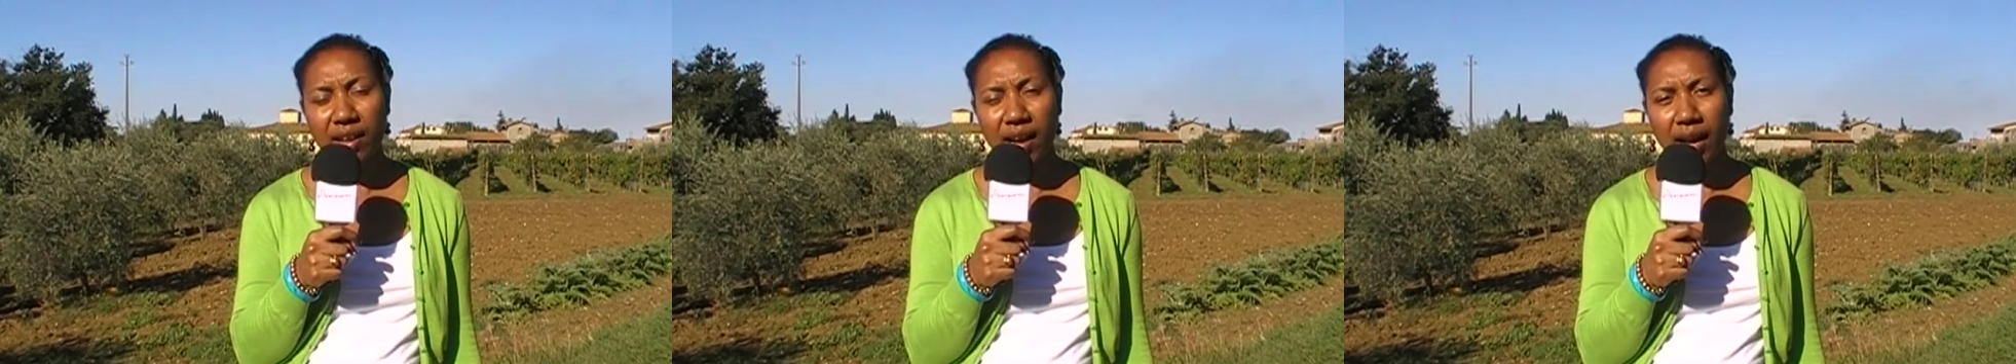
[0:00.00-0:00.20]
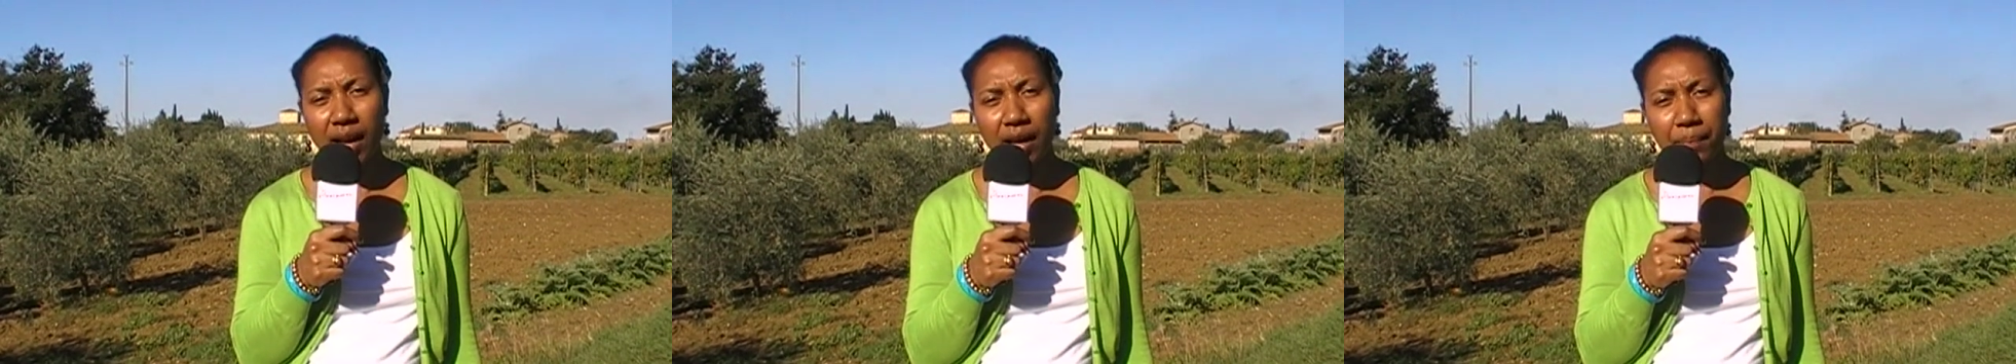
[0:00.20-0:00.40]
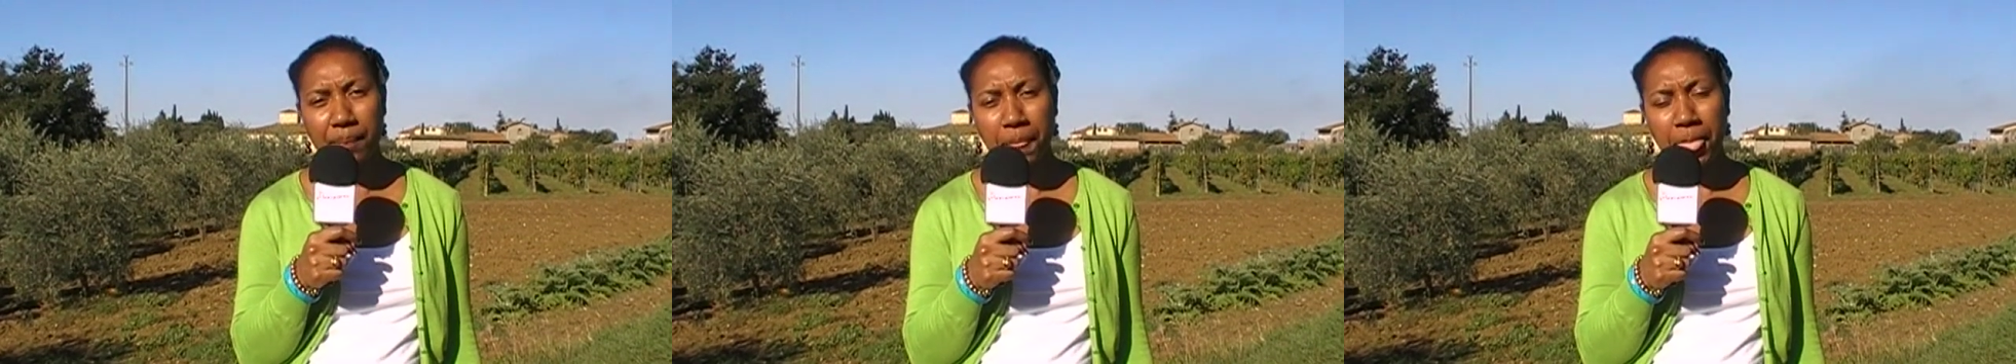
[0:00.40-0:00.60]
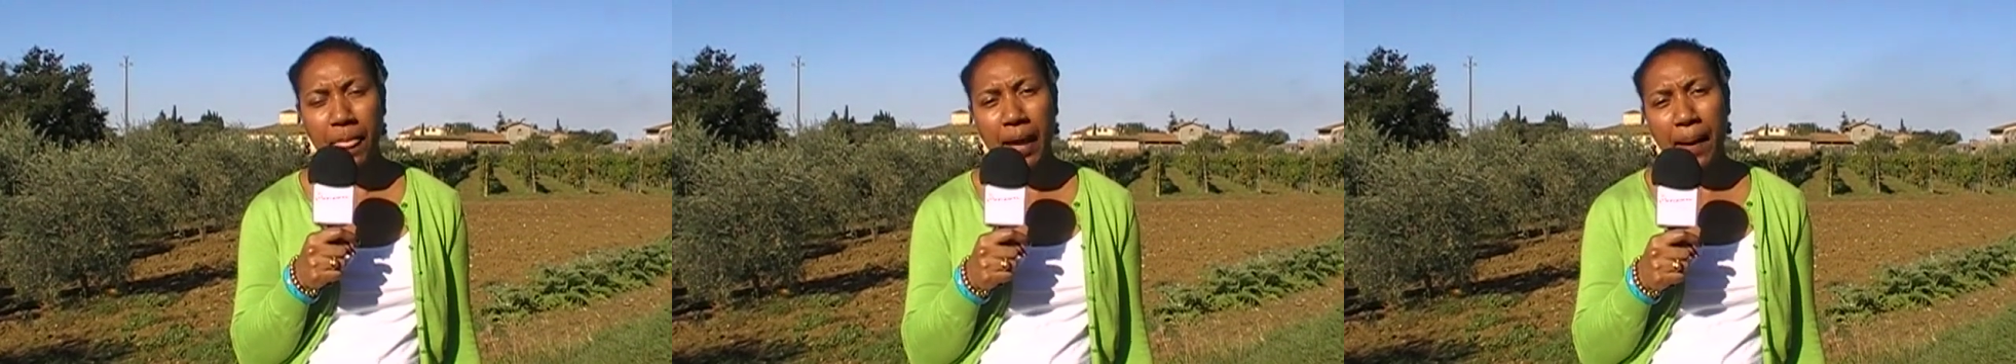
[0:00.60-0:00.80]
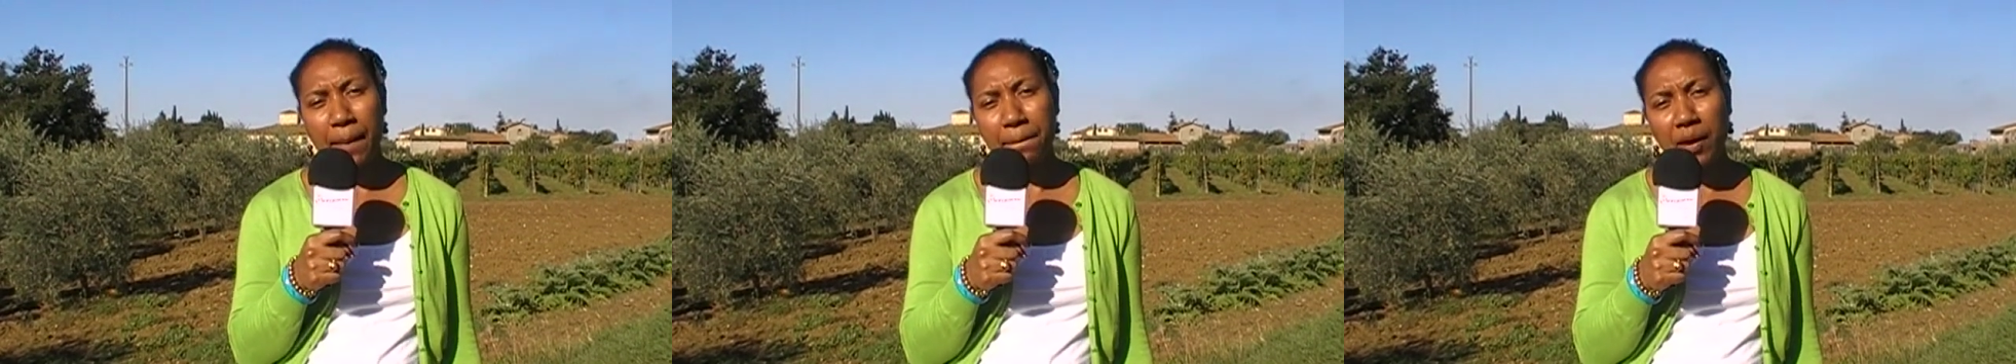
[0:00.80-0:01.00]

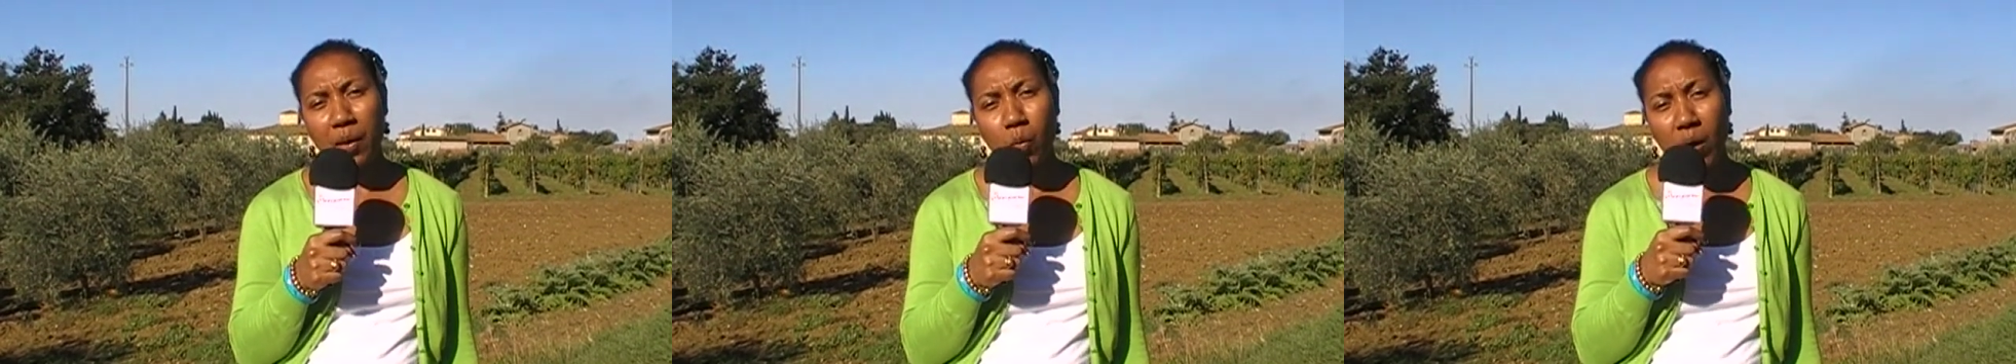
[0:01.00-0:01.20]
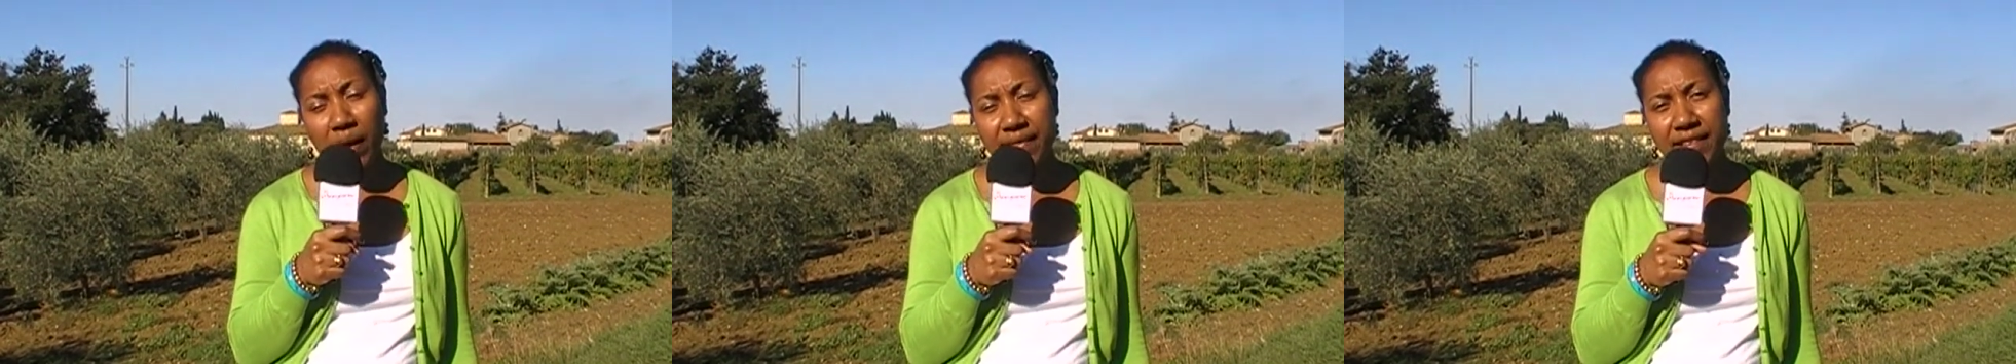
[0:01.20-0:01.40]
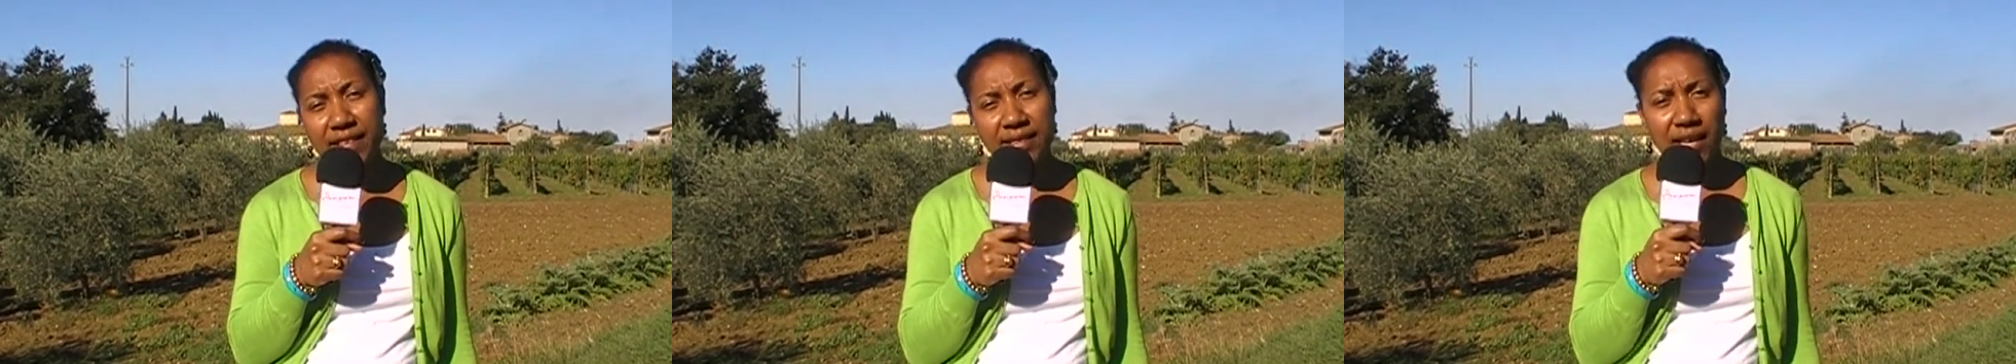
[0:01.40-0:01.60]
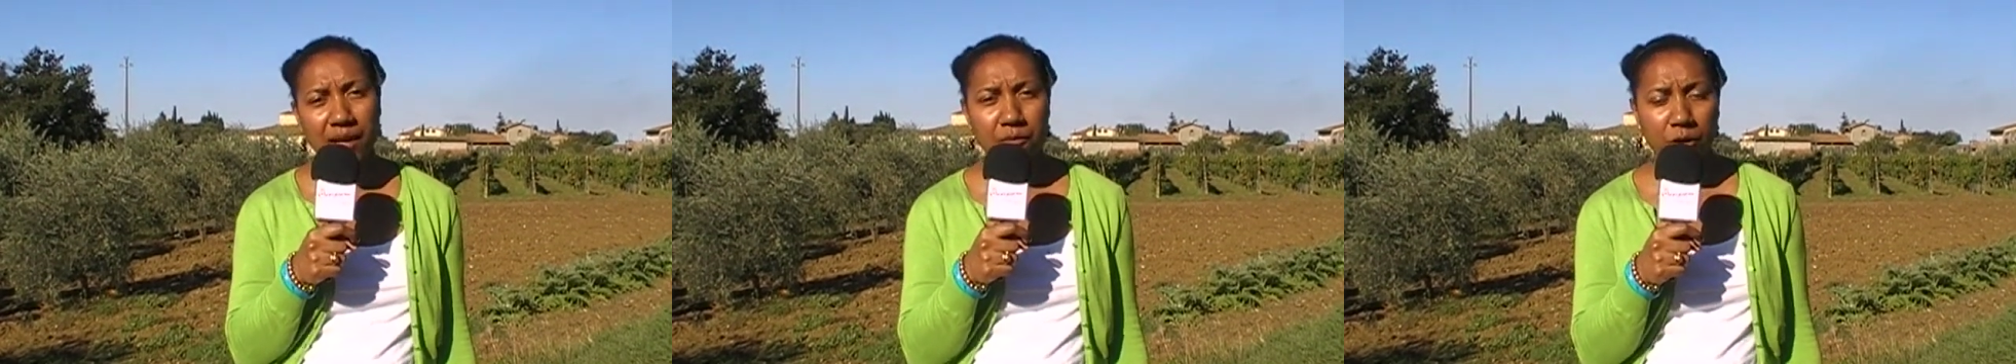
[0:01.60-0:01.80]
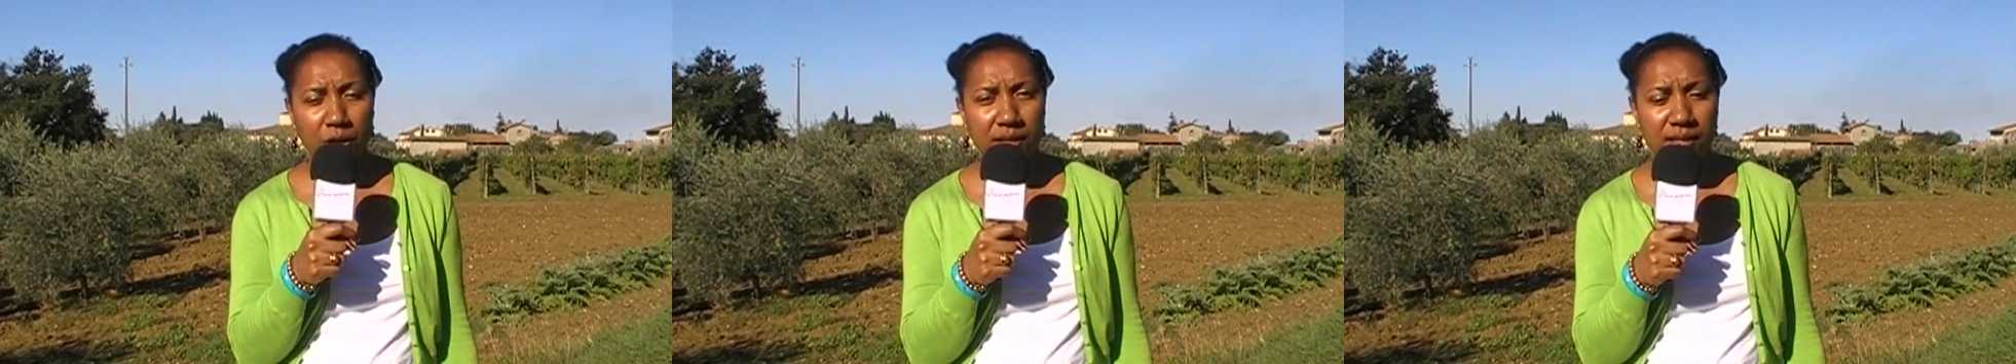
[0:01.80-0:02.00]
But one thing
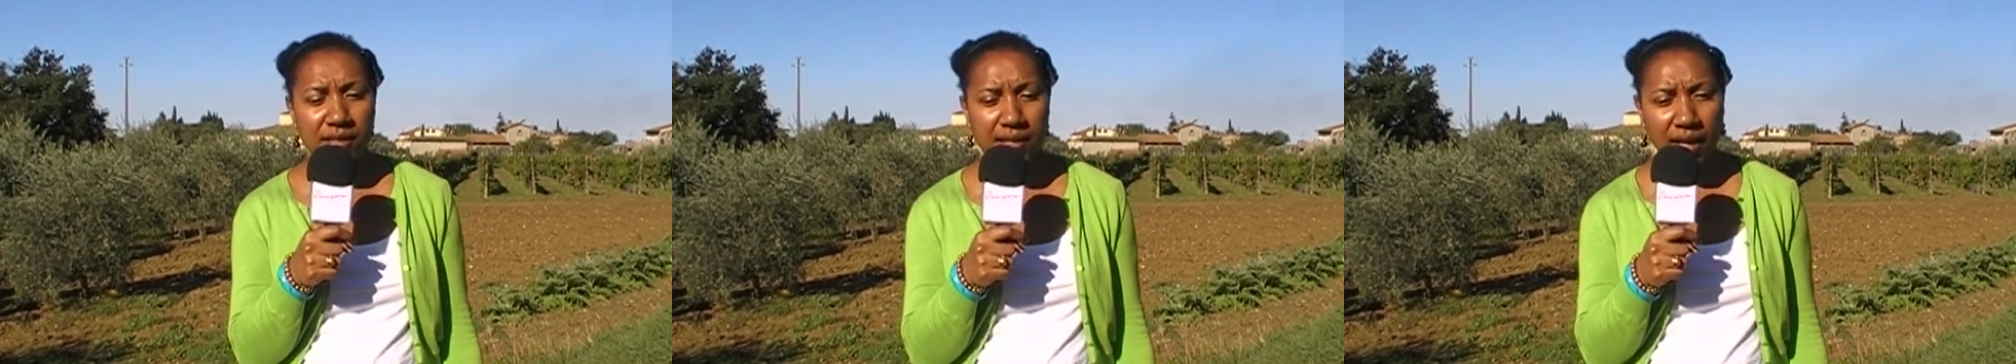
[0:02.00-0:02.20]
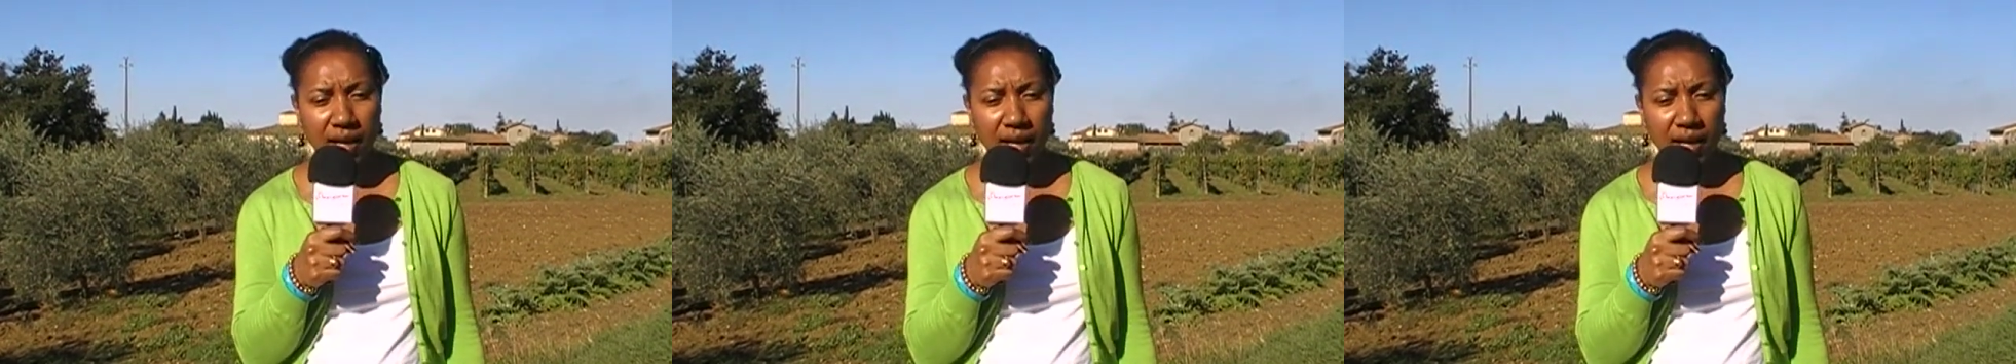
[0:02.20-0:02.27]
that was